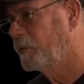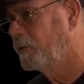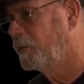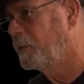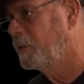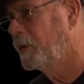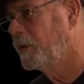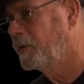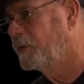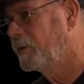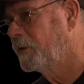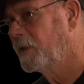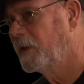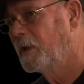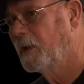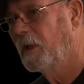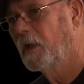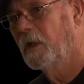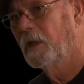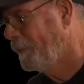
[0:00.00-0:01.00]
spiritually.
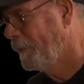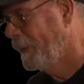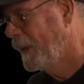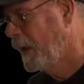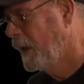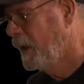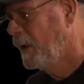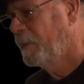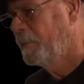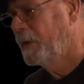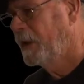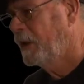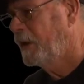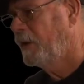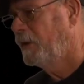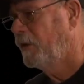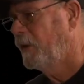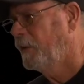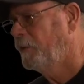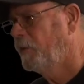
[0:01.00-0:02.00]
But I
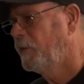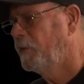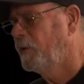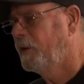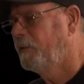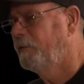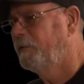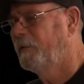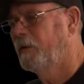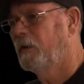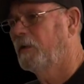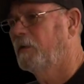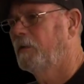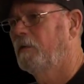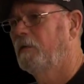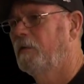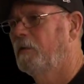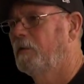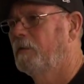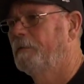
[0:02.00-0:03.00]
never really
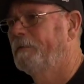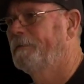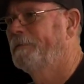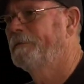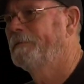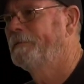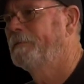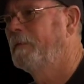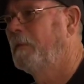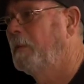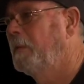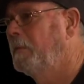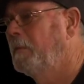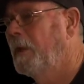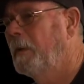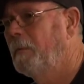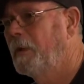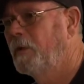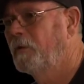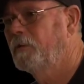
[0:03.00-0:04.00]
felt. I mean,
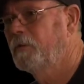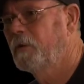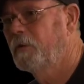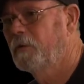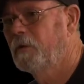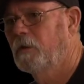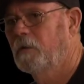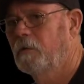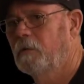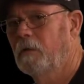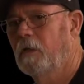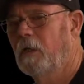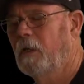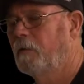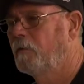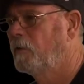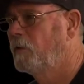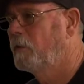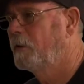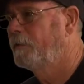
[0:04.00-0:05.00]
maybe I still don't. I
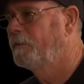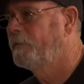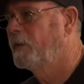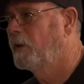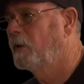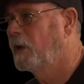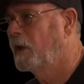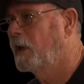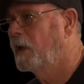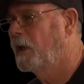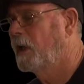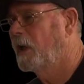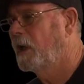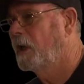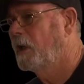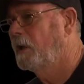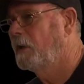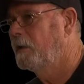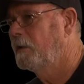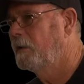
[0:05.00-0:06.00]
never really felt like
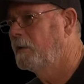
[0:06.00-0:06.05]
I